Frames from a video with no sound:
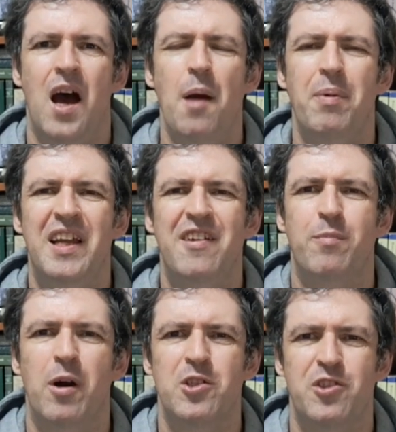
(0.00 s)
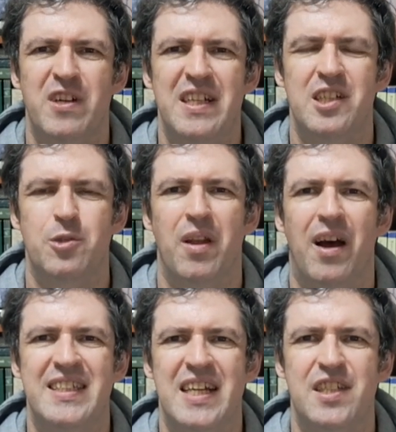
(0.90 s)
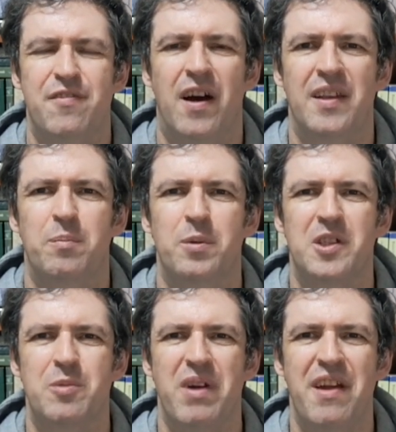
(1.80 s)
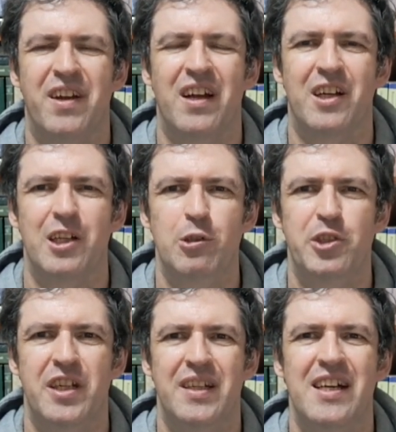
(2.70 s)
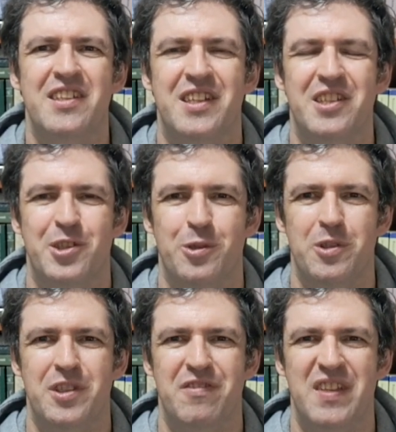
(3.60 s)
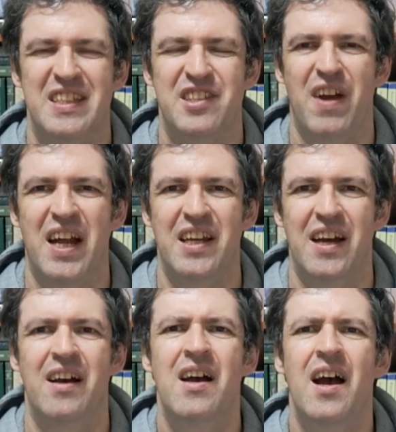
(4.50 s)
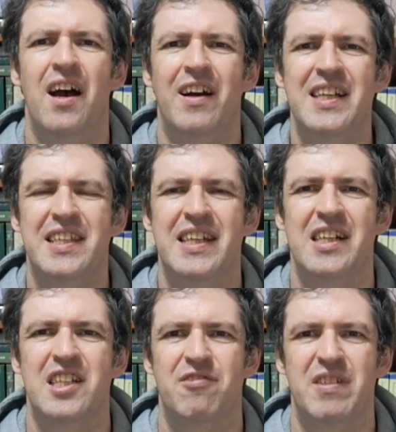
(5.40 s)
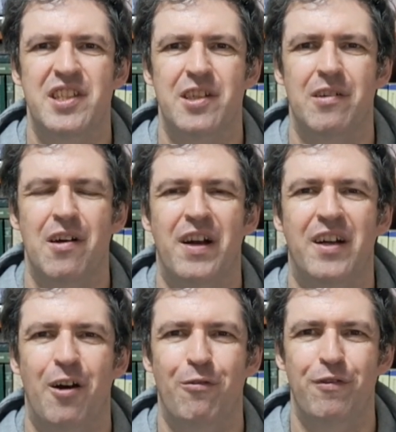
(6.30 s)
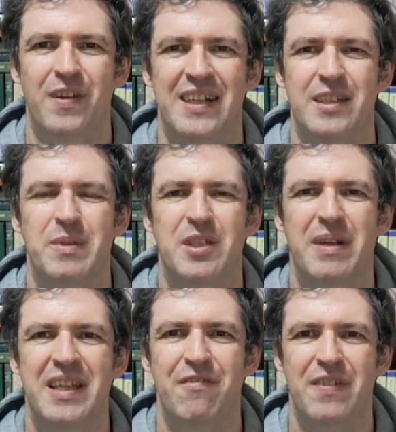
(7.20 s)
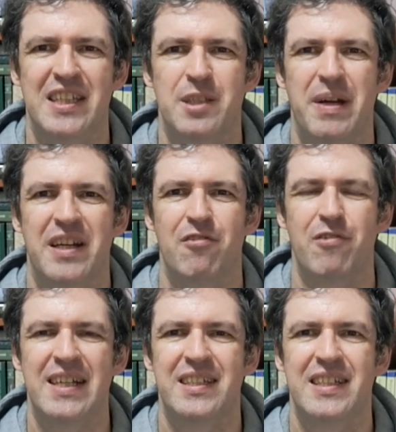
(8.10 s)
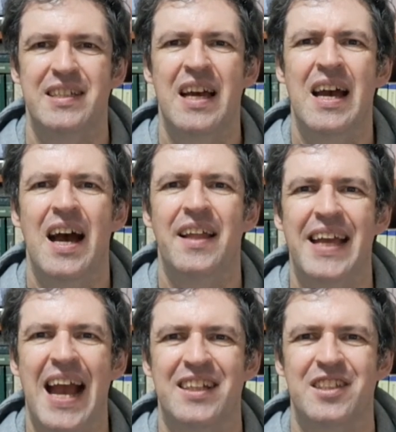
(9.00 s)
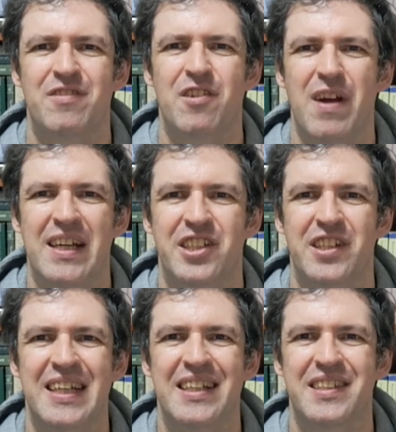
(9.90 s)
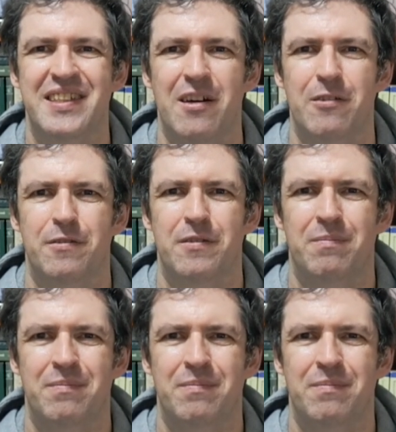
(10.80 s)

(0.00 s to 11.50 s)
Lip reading: I believe most readers will identify the book's brief conclusion as the source of this failure, and I see it as a result of a conflict between the events being narrated and the act of narration itself.